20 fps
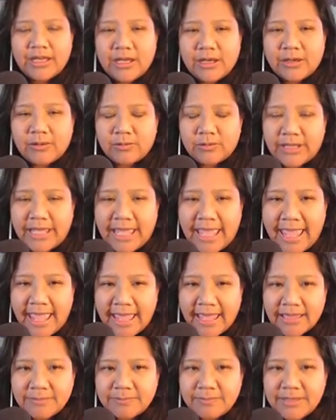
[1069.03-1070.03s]
can
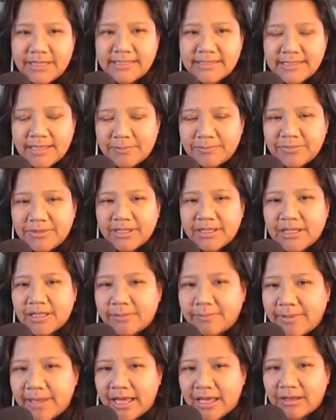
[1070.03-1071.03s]
be something
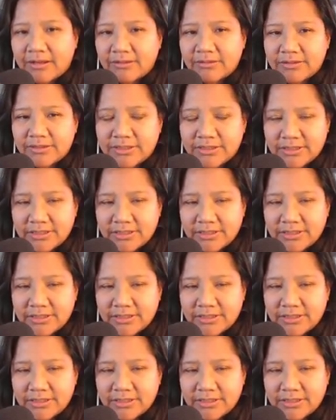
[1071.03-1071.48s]
about